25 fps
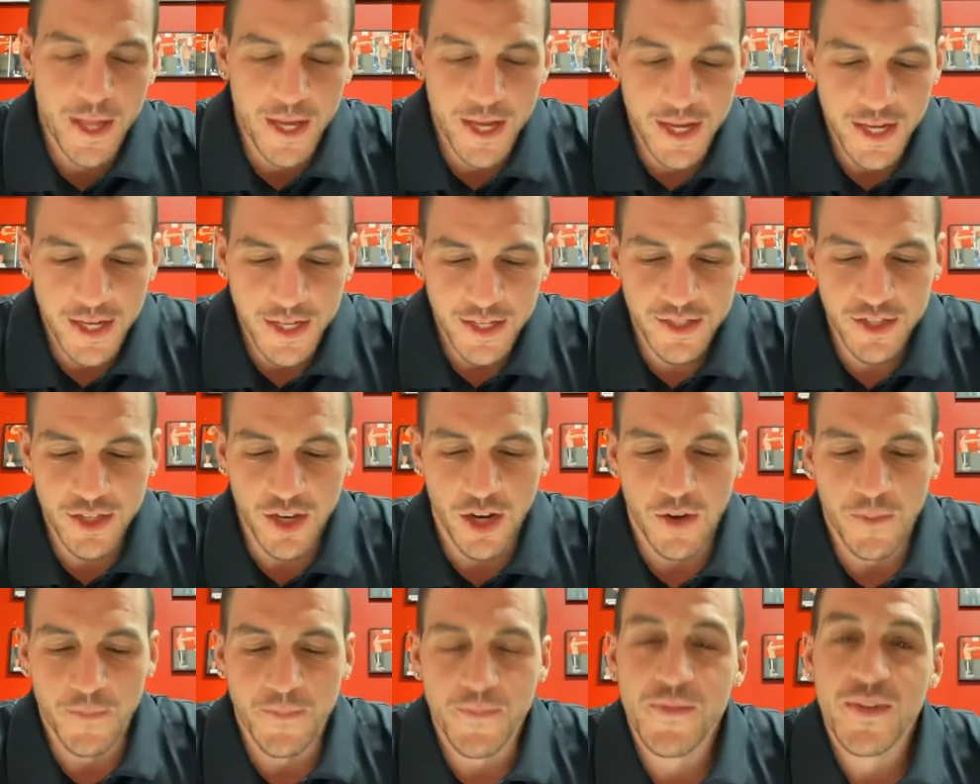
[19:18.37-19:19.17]

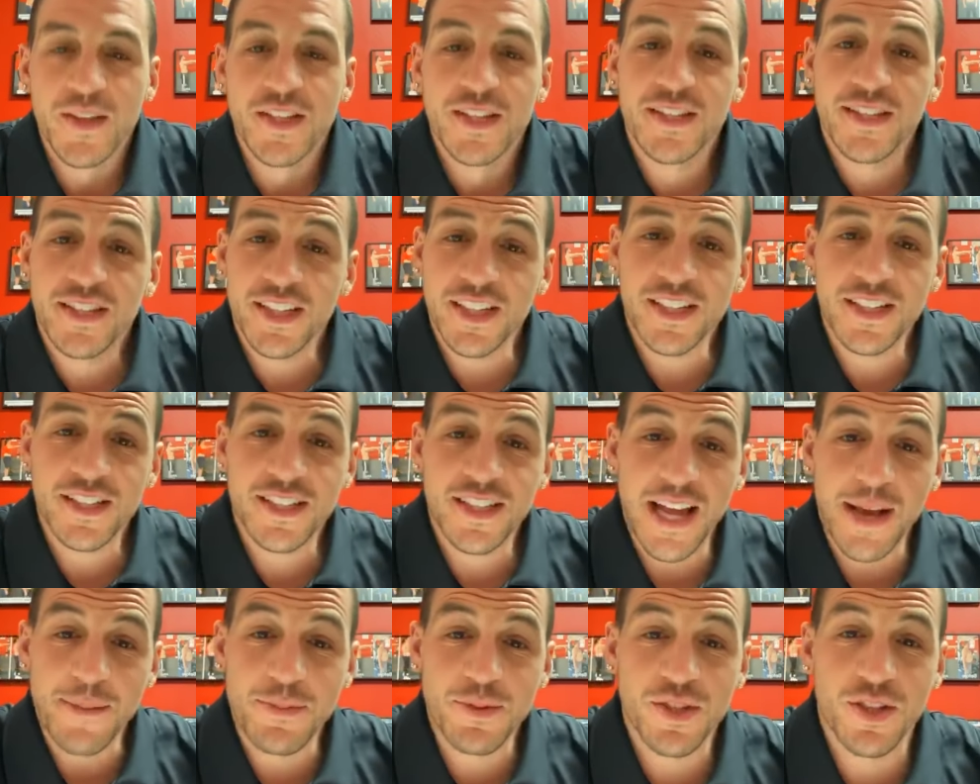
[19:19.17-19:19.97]
So 6
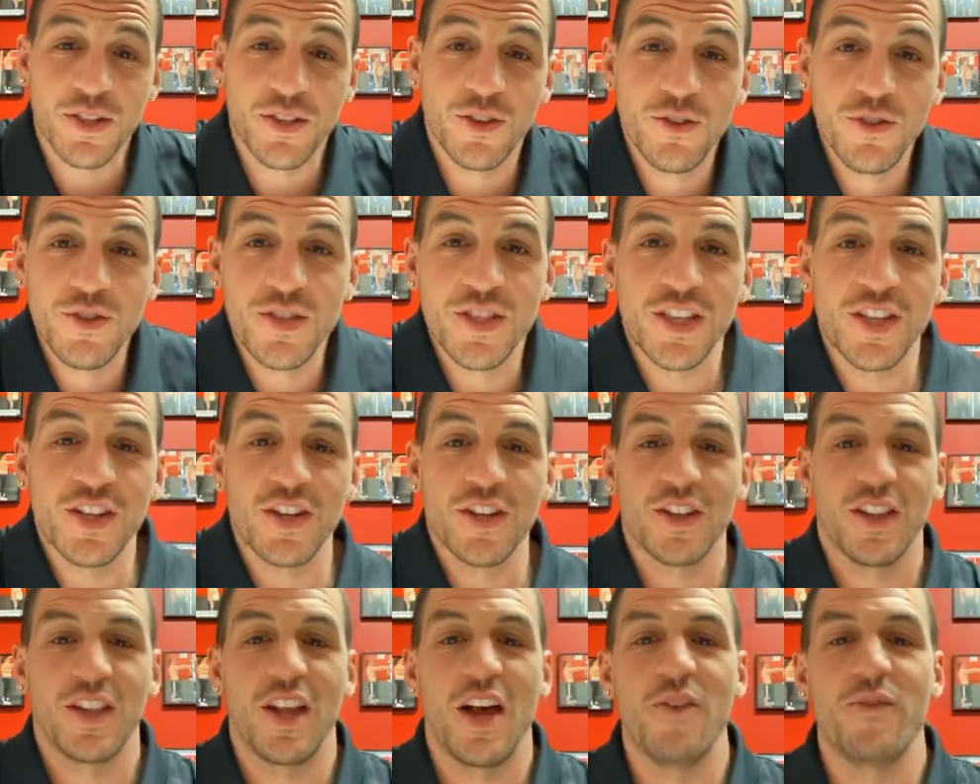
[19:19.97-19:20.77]
steps to losing
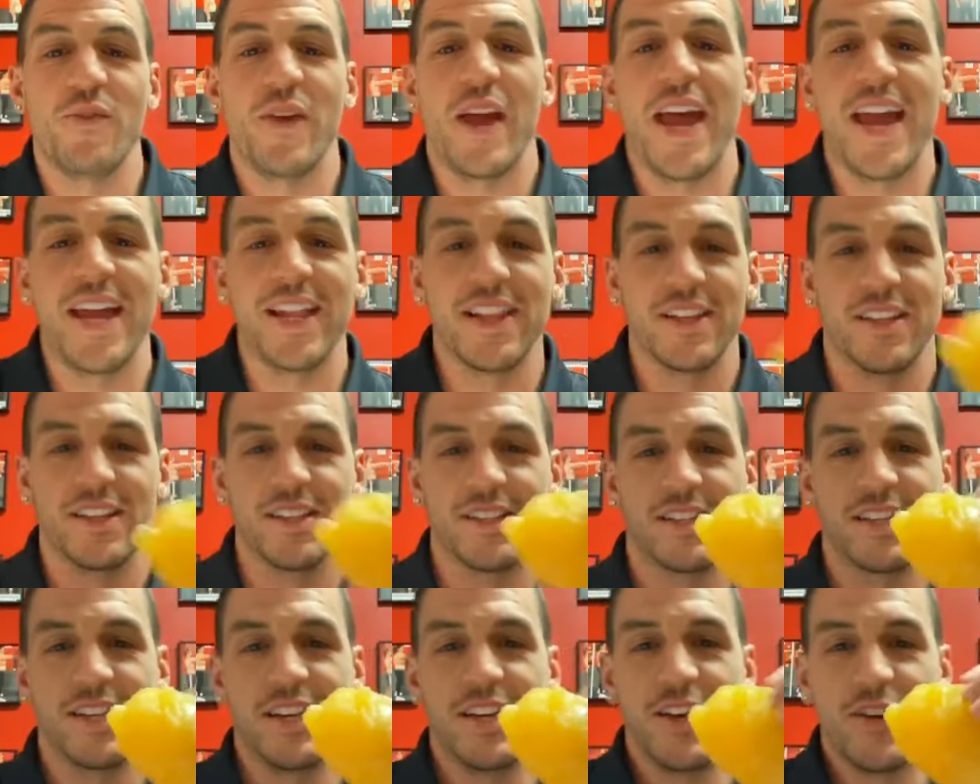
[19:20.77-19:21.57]
your love
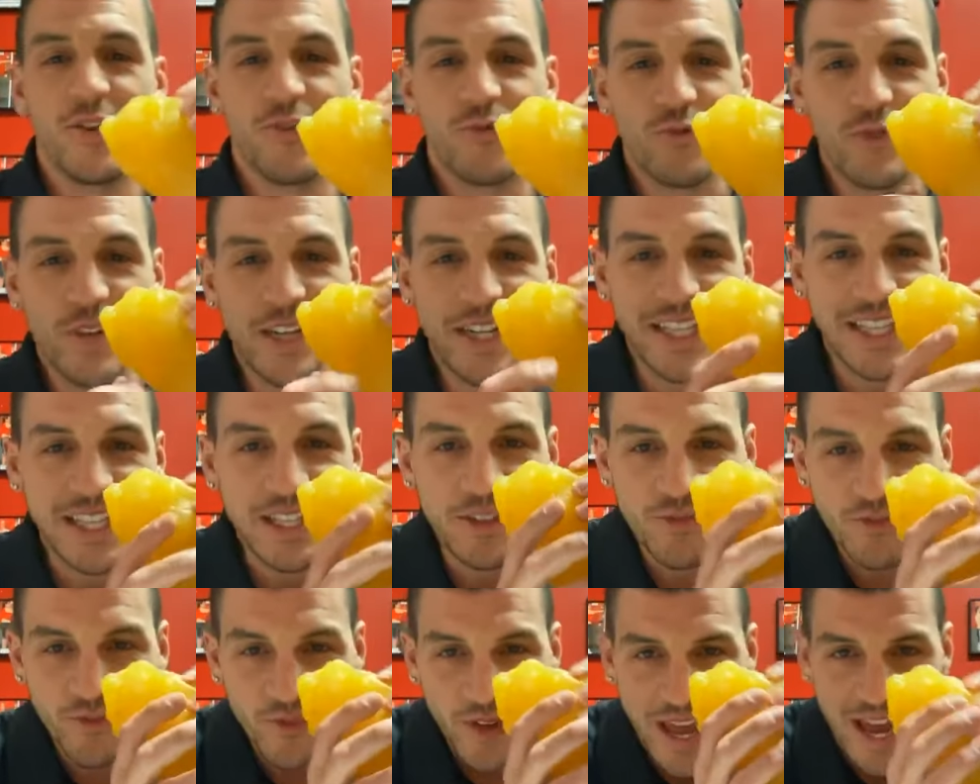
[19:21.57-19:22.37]
handles really
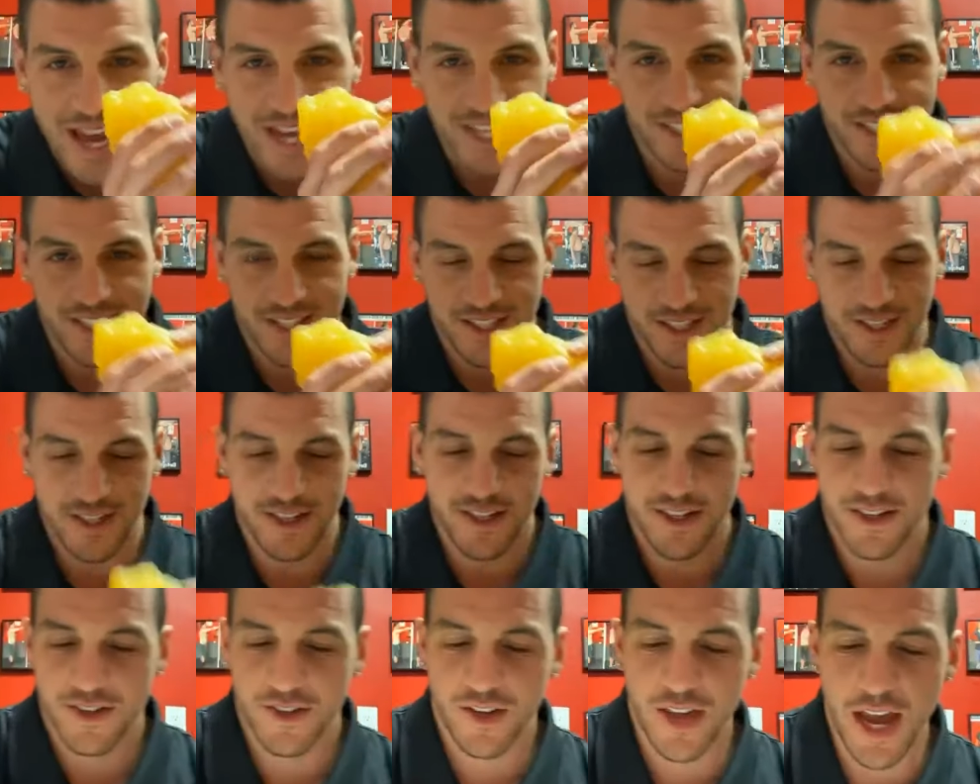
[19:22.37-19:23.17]
fast,
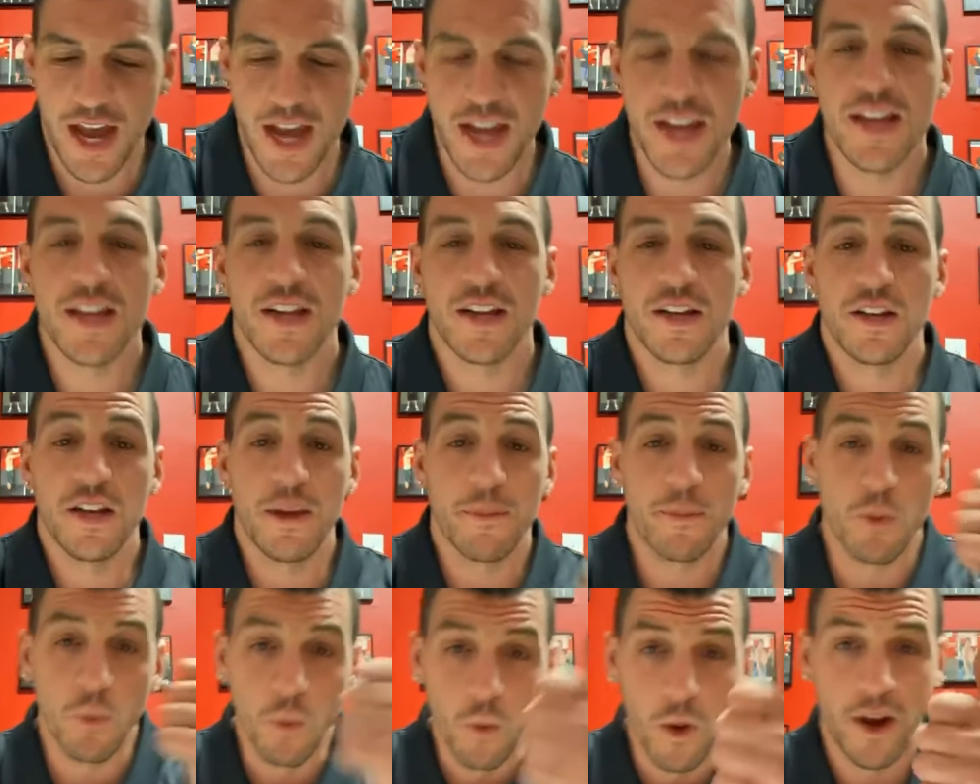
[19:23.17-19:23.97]
okay?
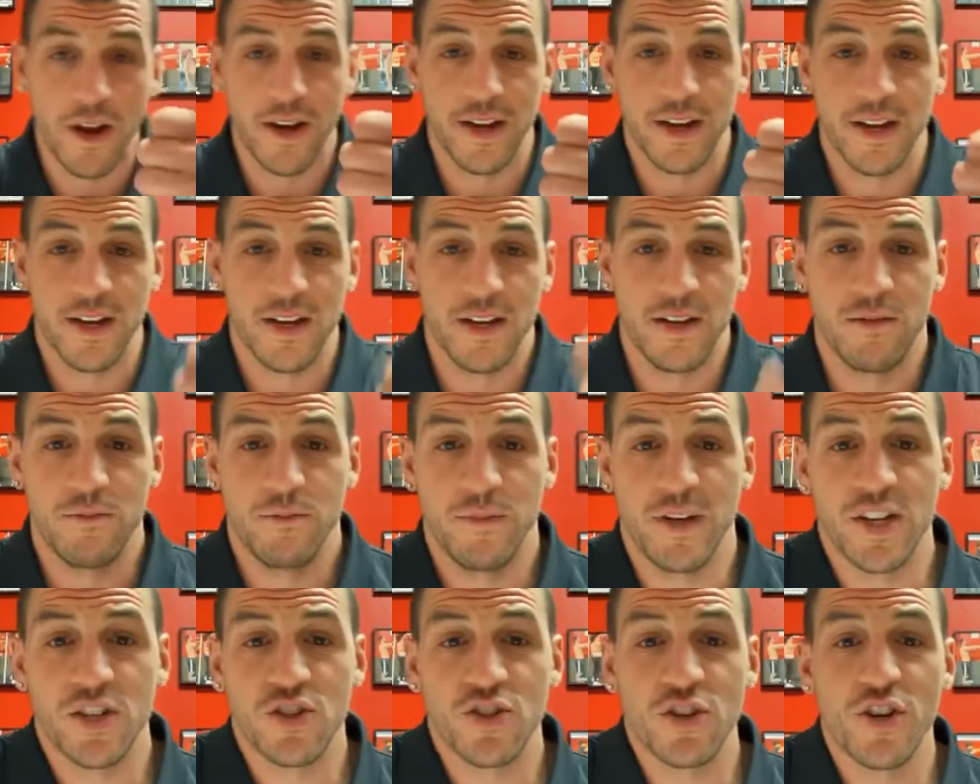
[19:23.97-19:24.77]
Number 1,
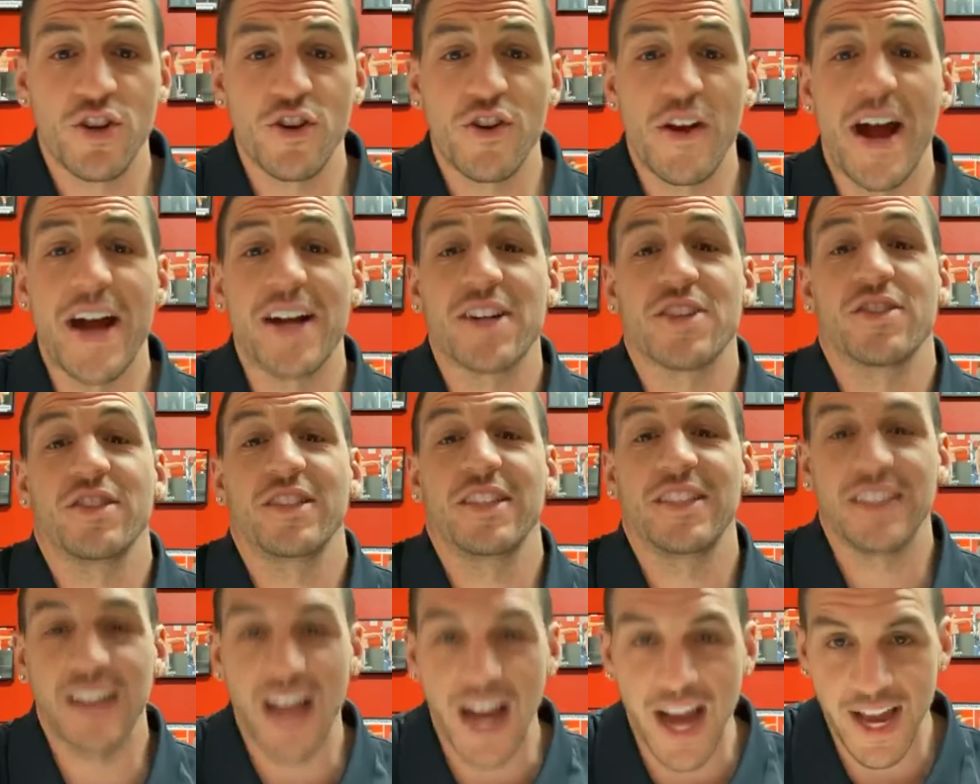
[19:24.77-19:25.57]
make sure you're
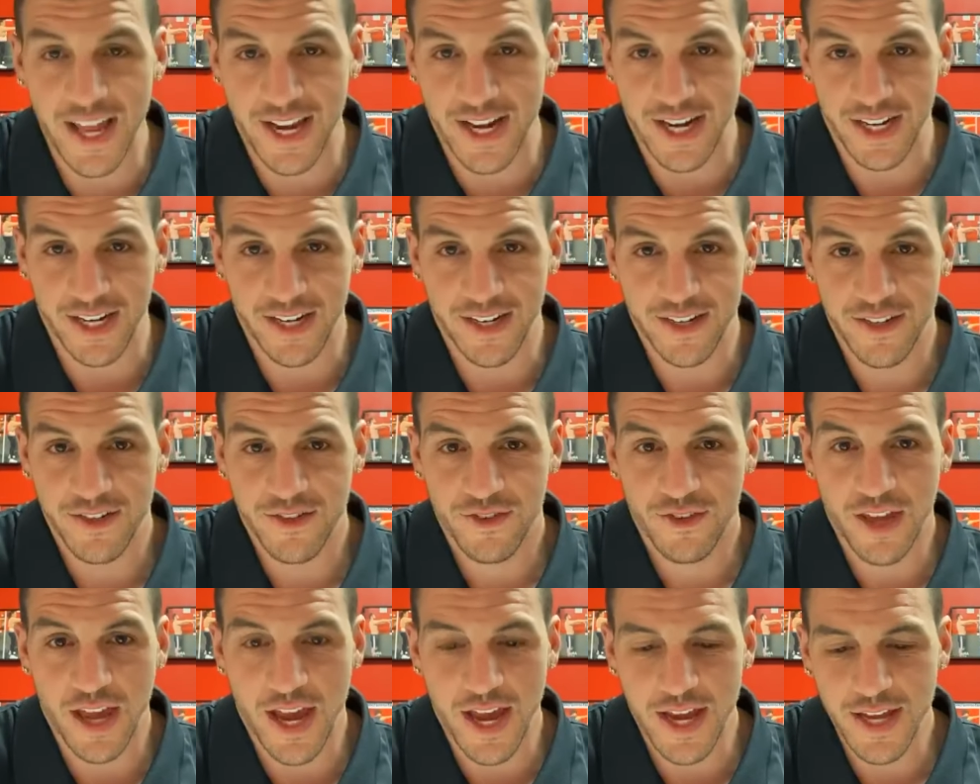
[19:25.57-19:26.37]
actually dieting,
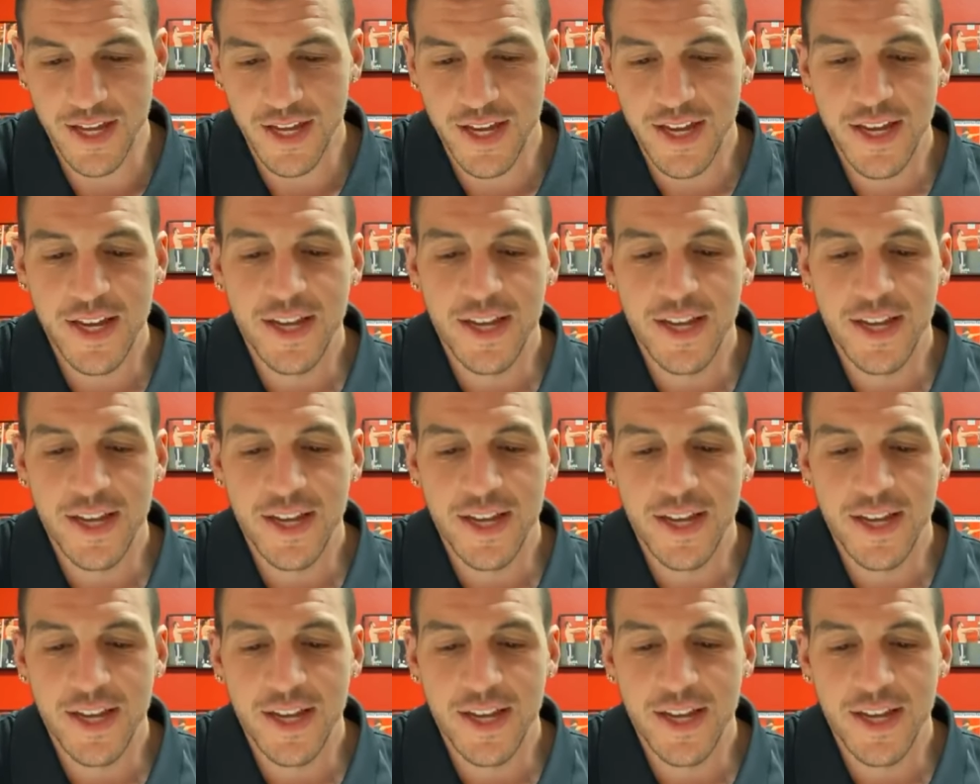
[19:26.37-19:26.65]
okay?